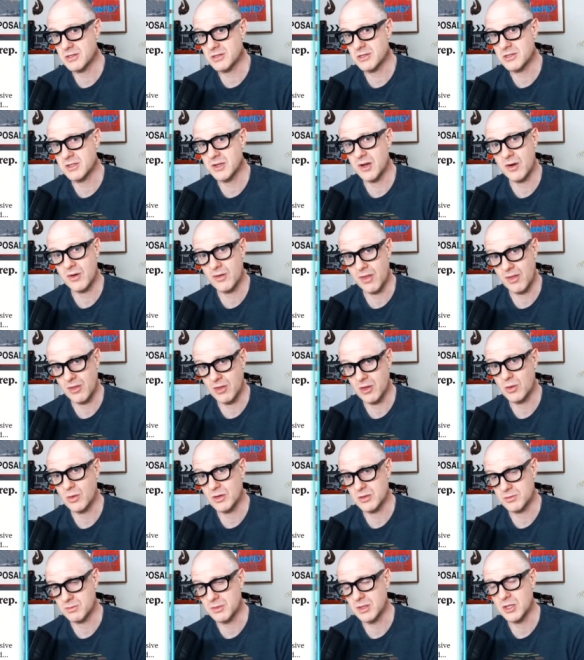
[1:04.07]
a scenario that the
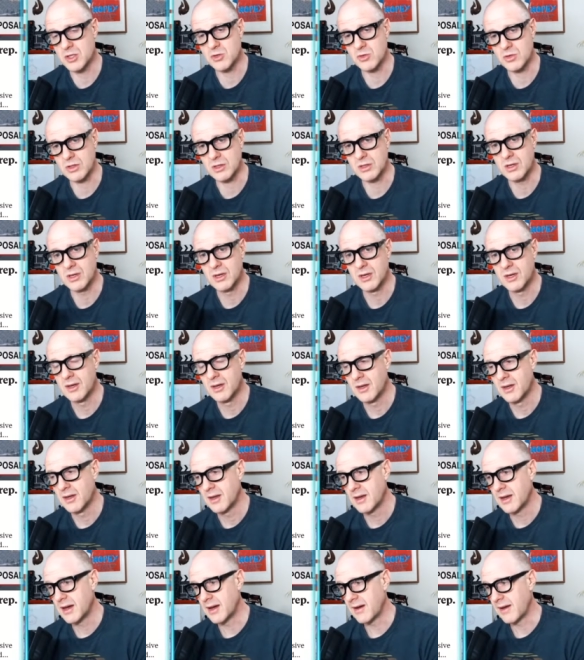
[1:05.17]
U.S. military.
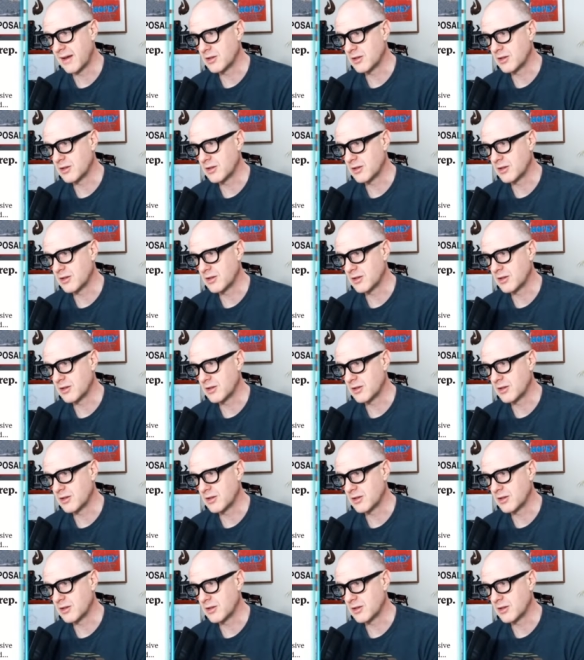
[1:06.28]
Uh,